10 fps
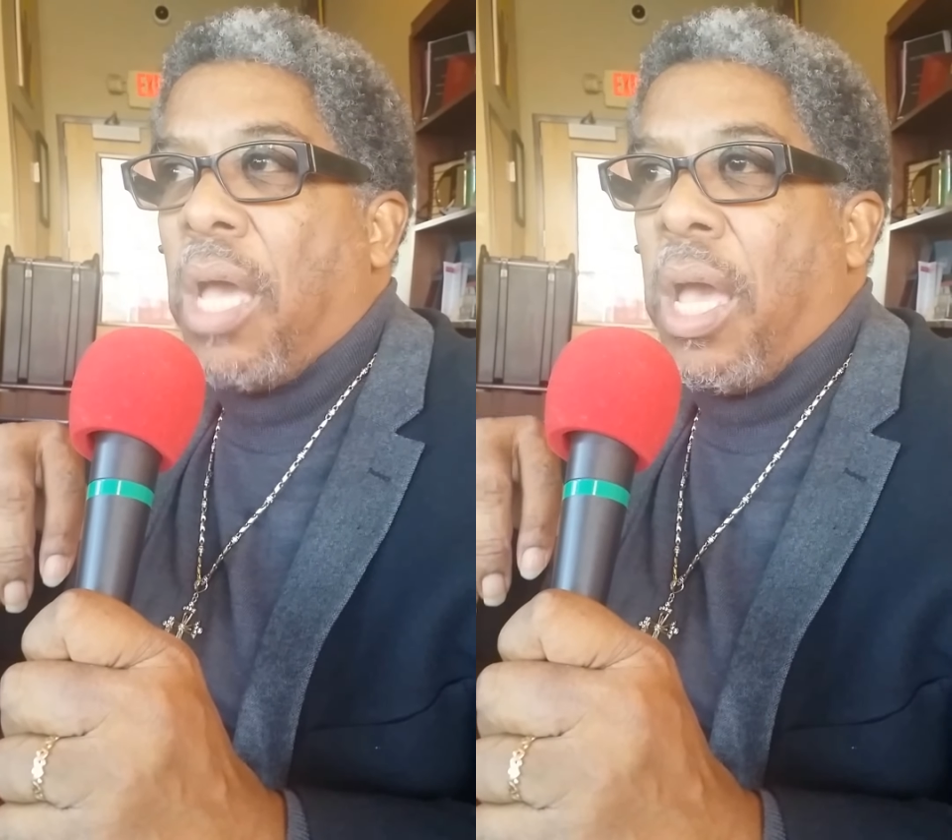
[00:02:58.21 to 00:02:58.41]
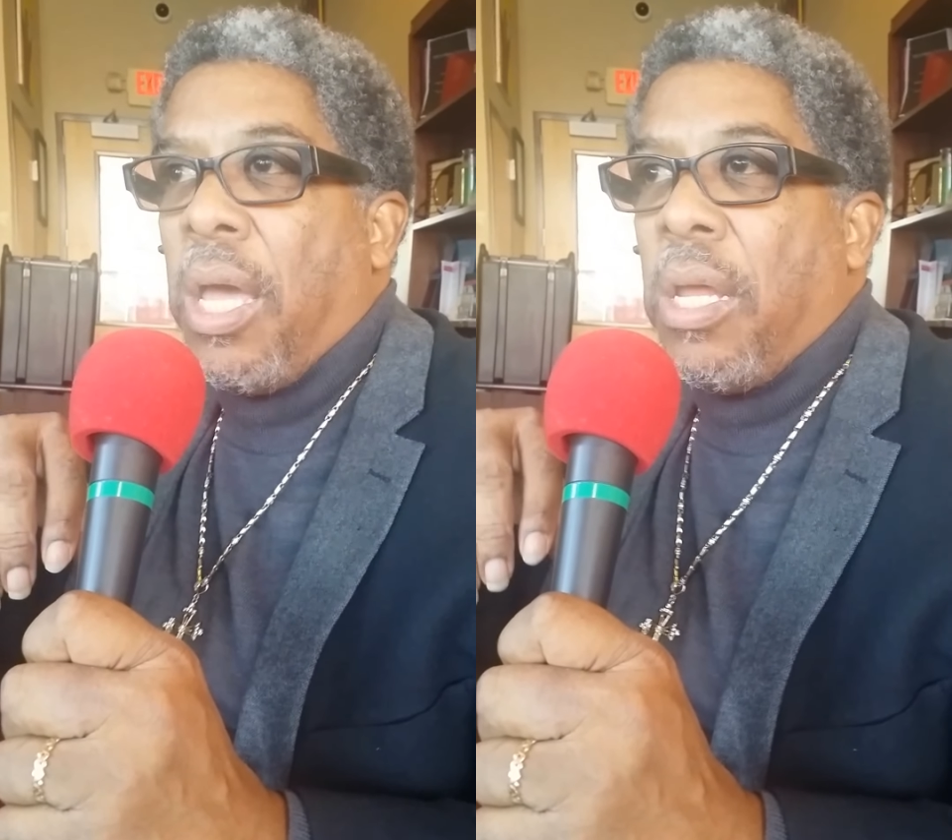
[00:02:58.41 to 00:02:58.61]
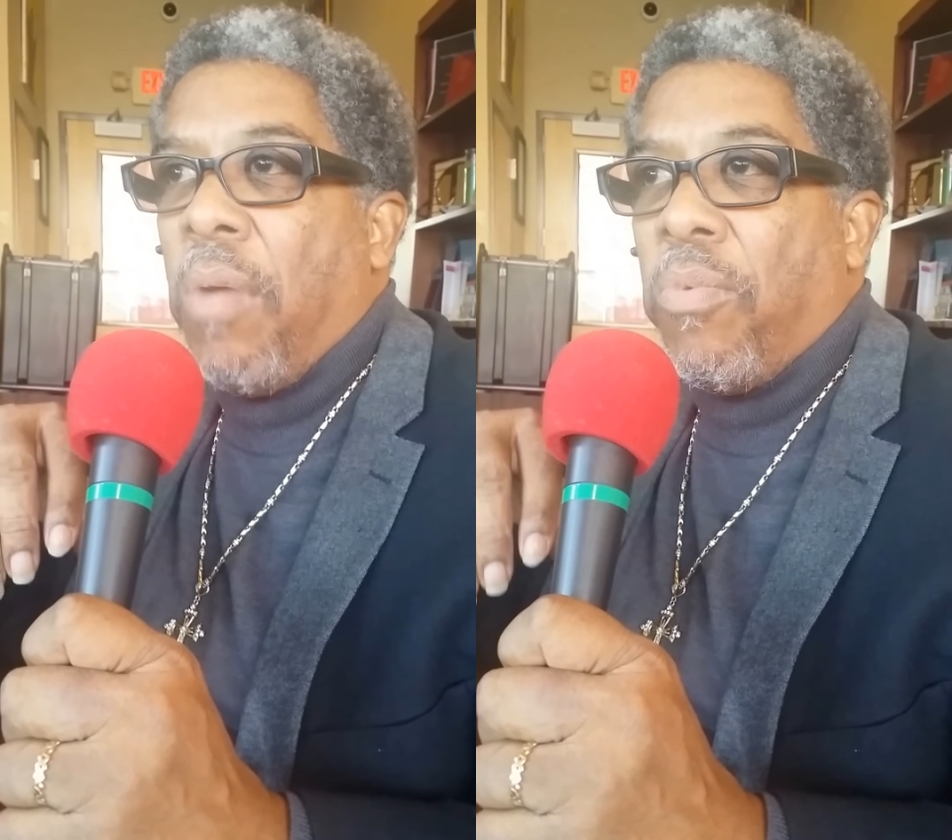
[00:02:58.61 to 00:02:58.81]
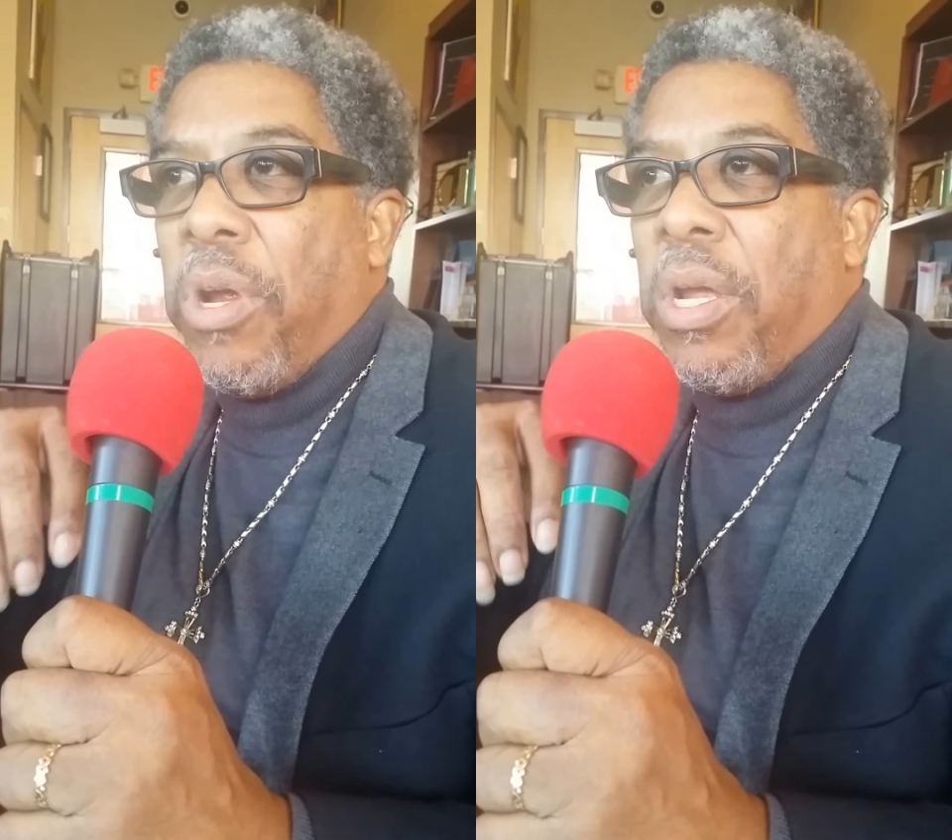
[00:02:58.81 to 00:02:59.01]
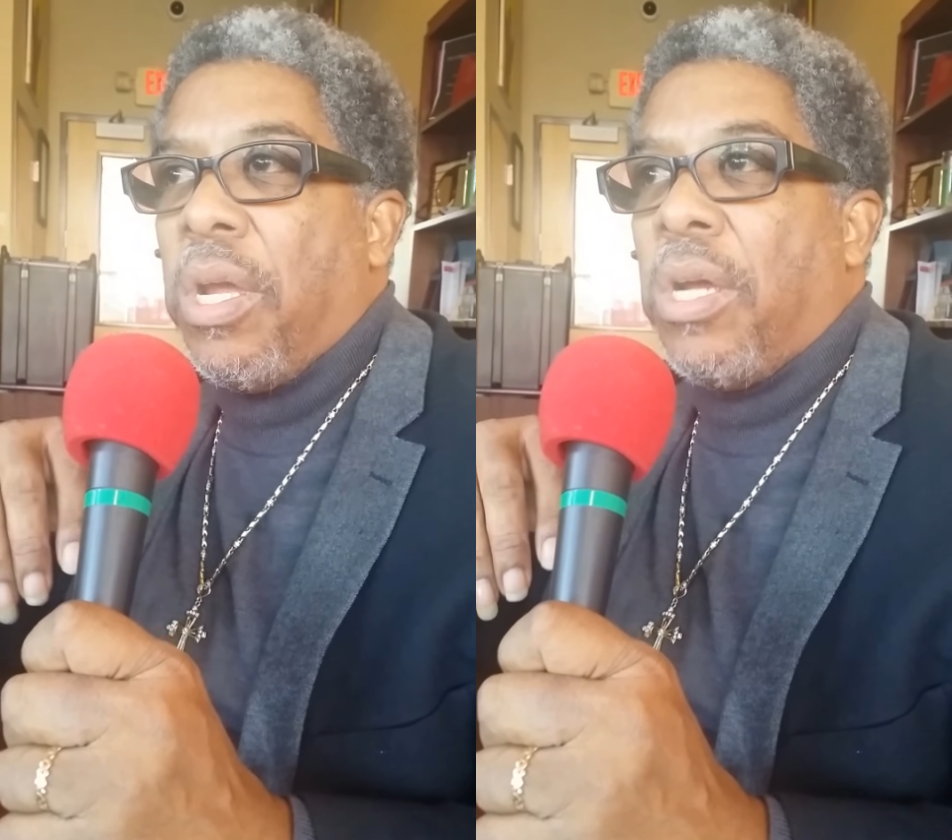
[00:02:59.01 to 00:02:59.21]
and
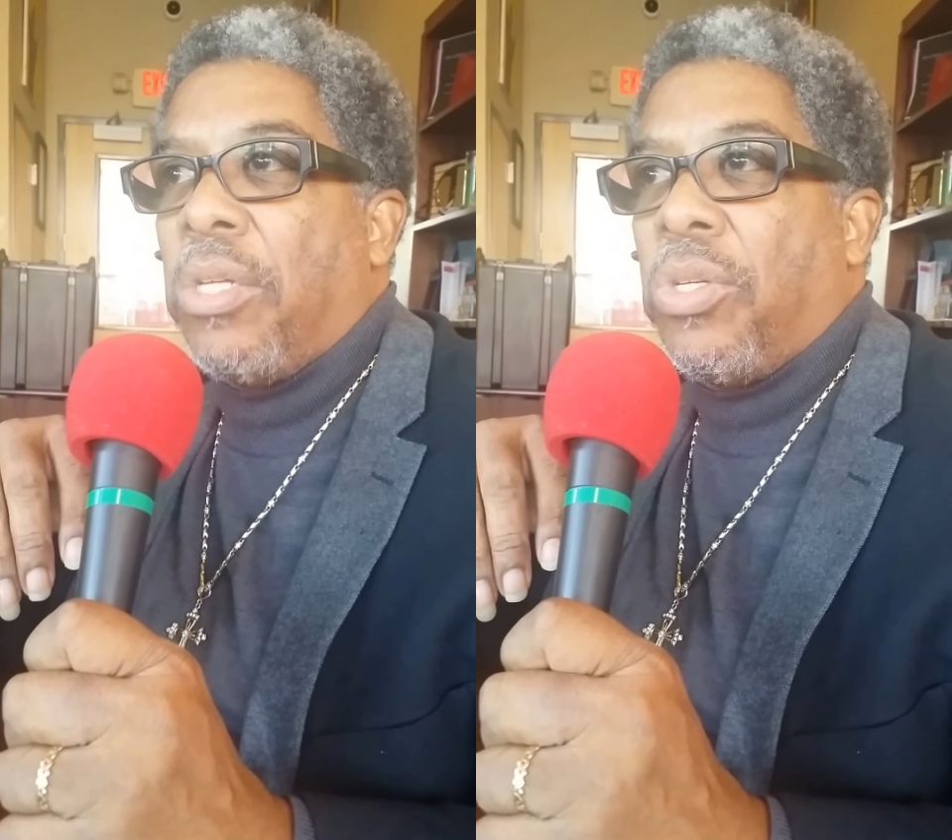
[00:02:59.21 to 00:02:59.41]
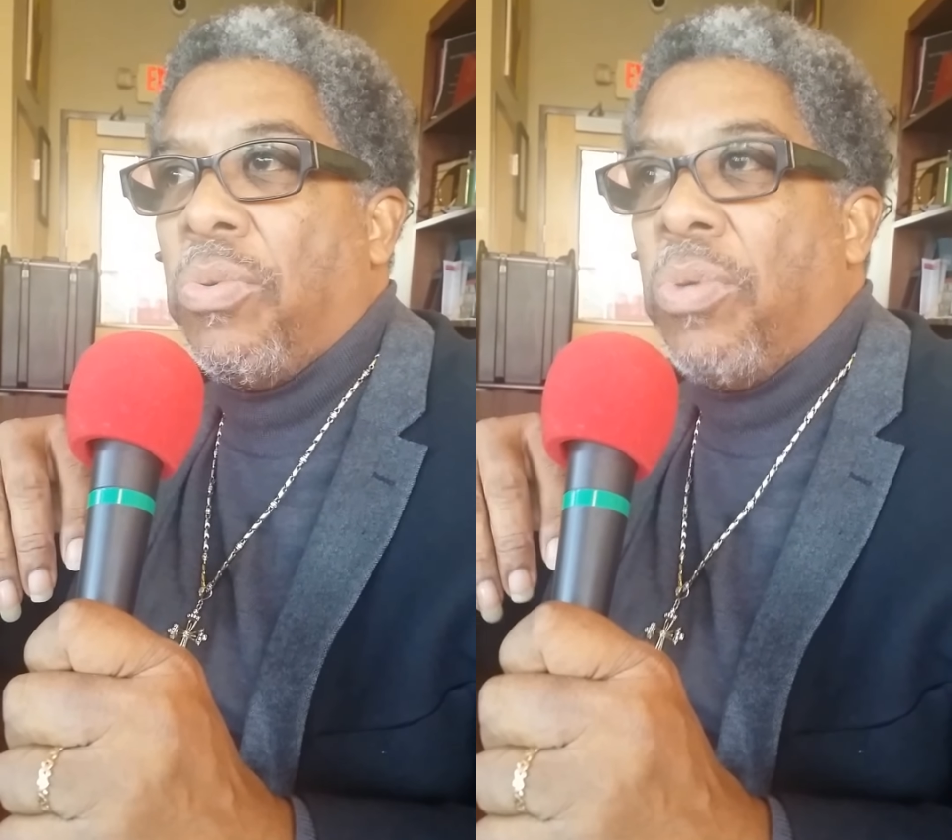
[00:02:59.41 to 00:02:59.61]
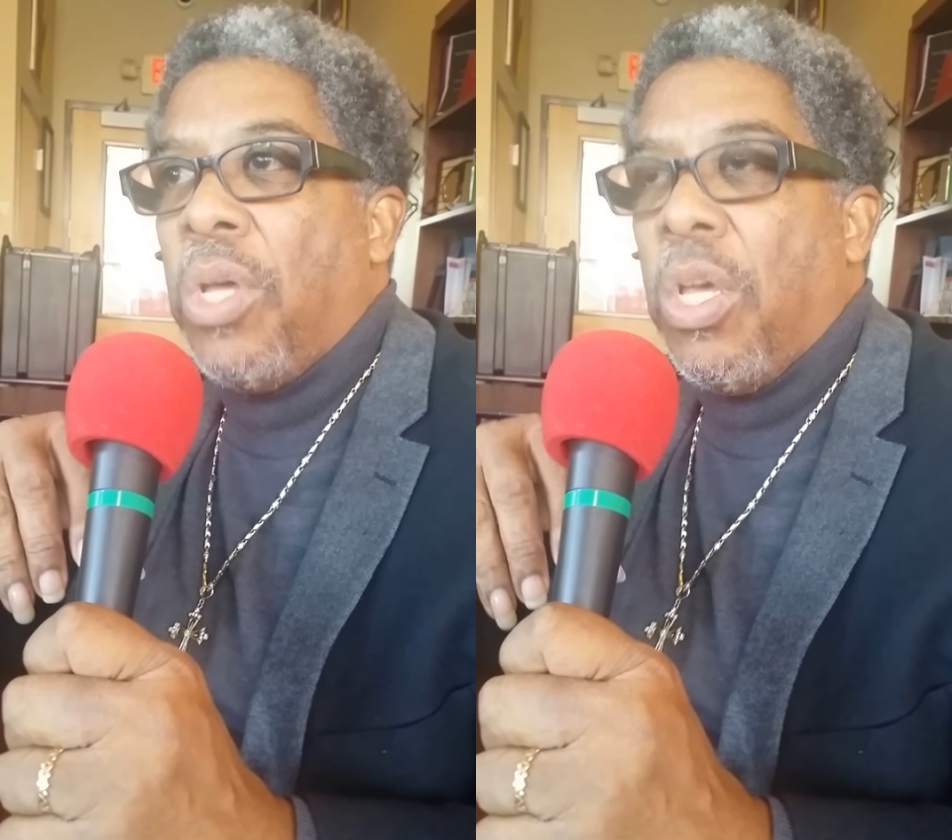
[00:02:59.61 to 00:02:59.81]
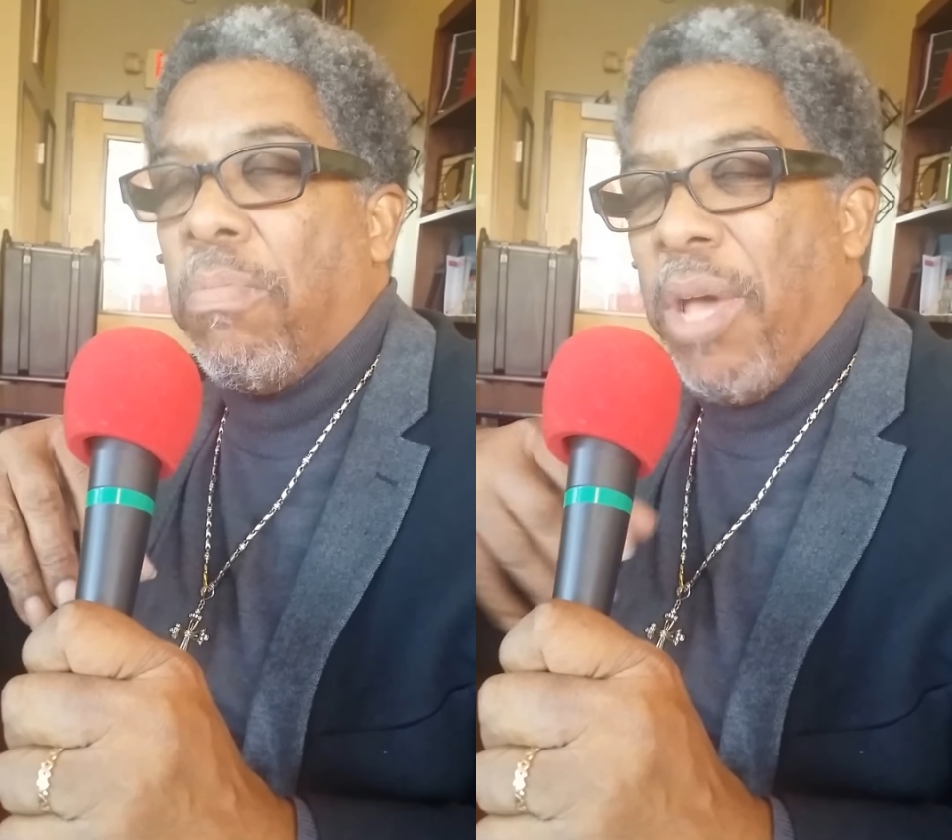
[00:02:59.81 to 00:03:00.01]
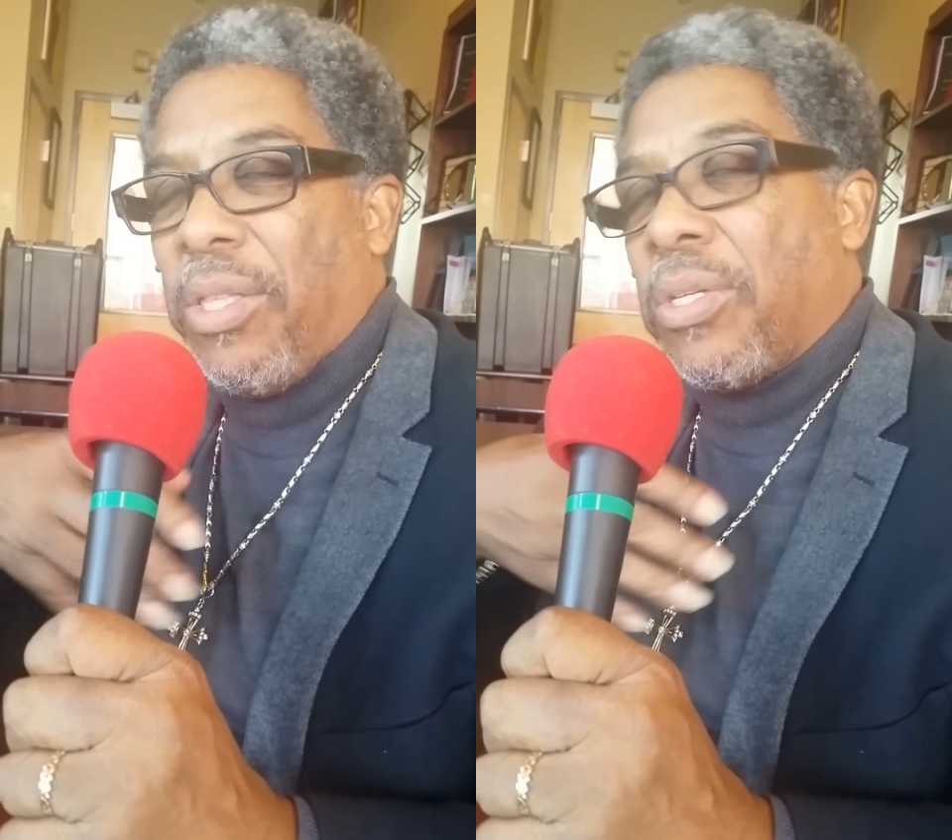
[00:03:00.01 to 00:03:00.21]
we're here to
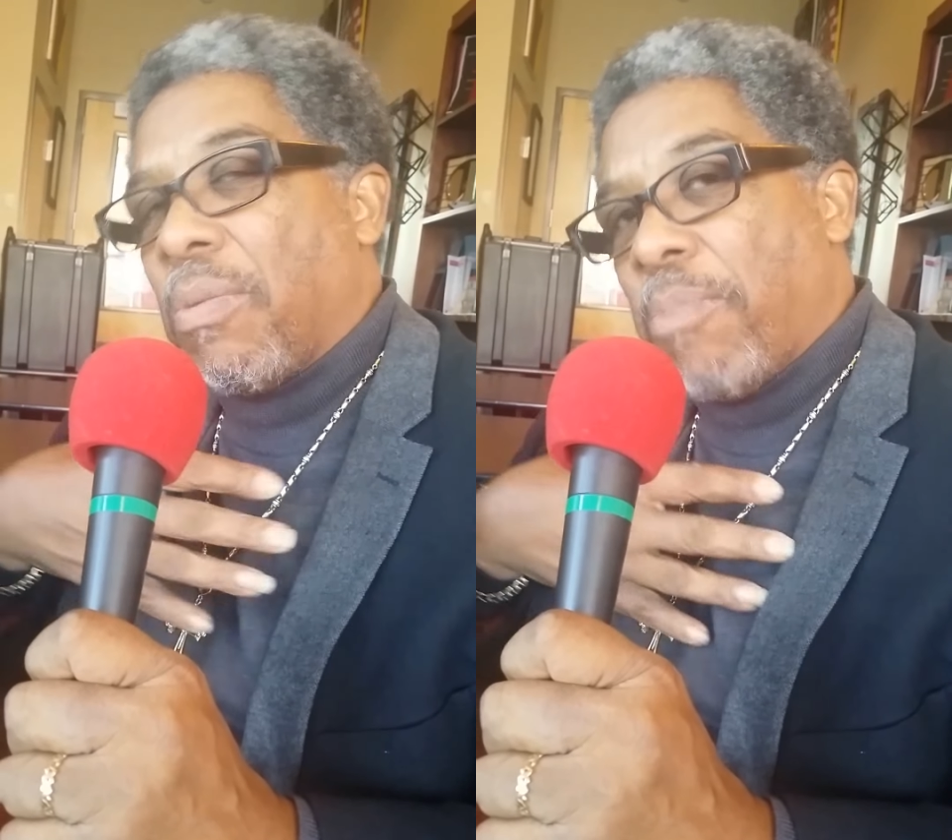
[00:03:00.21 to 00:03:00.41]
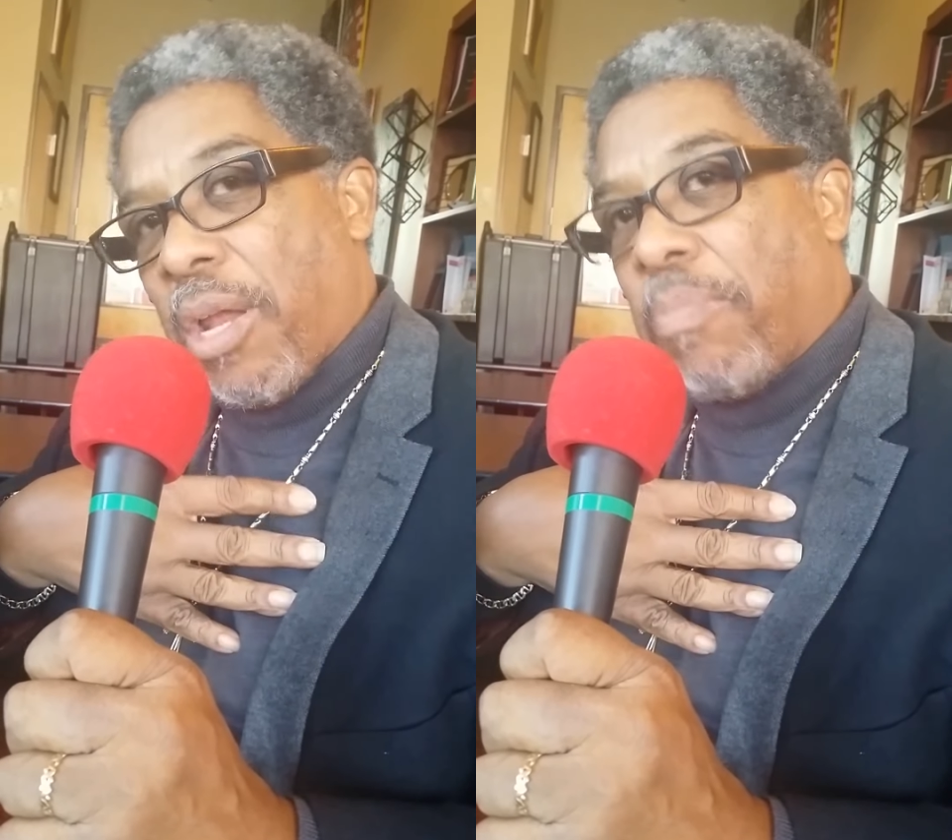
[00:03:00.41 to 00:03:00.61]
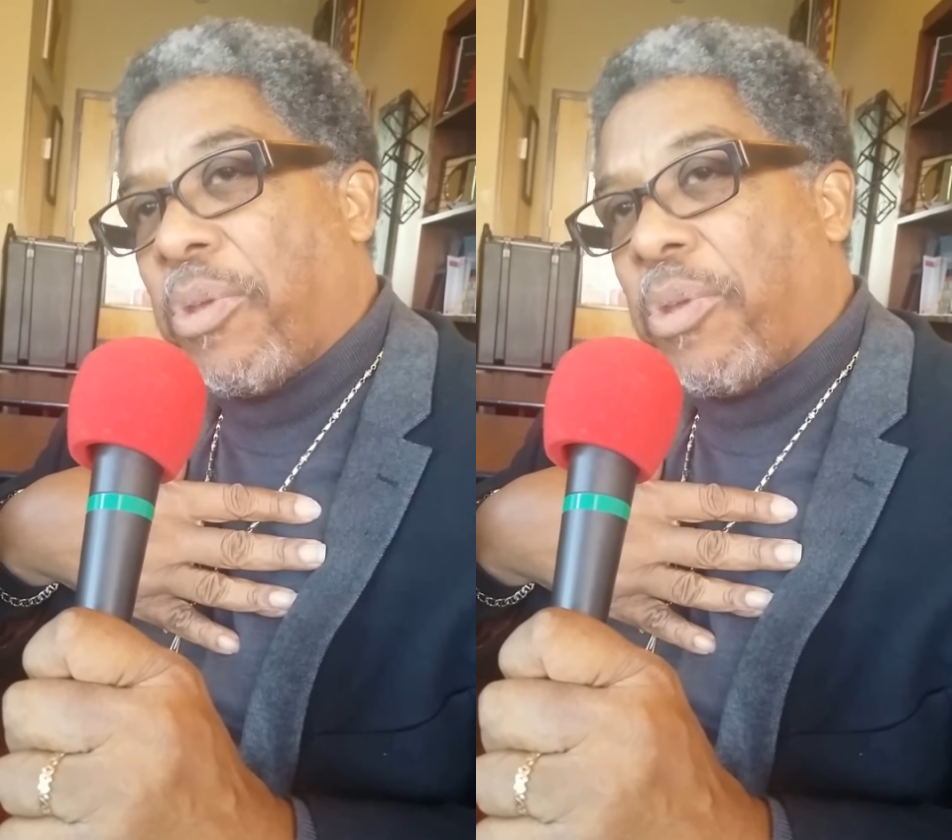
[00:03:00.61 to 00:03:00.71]
make this a better